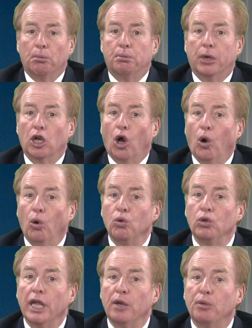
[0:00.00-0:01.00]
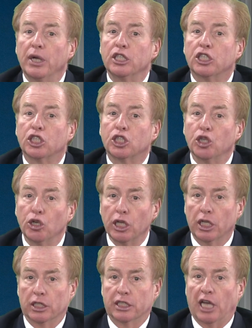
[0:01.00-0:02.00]
but only when
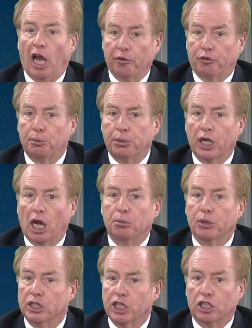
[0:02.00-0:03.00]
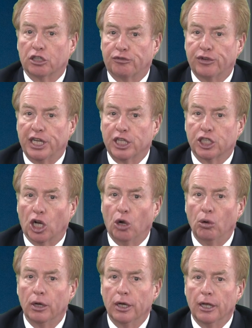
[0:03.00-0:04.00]
students have to put up with such a freak
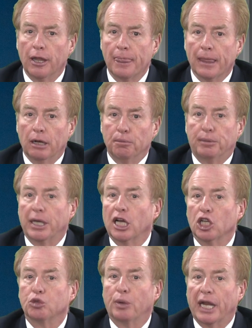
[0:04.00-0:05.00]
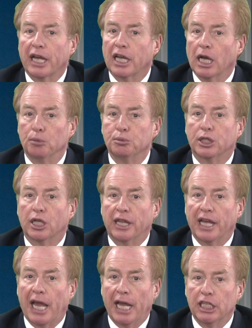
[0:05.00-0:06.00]
show. Because when it comes to
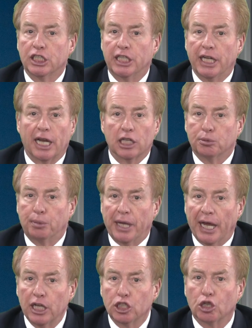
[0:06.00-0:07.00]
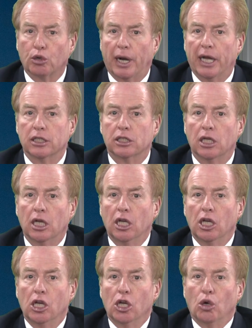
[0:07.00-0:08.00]
the HDSB educrats,
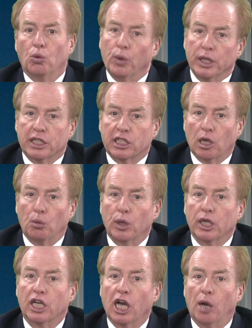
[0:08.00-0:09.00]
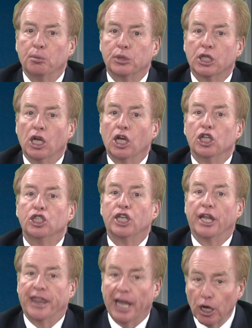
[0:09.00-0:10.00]
when someone comes
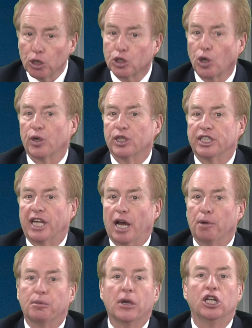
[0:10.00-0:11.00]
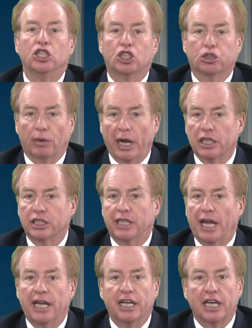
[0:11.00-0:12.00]
to their doorstep dressed
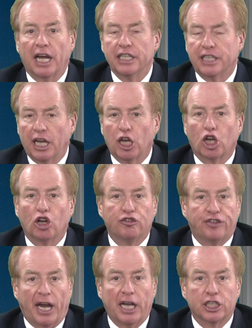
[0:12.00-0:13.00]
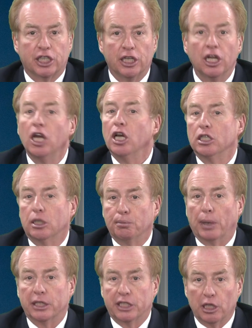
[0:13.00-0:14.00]
in an identical fashion to
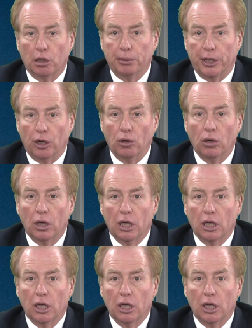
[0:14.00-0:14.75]
Busty Lemieux,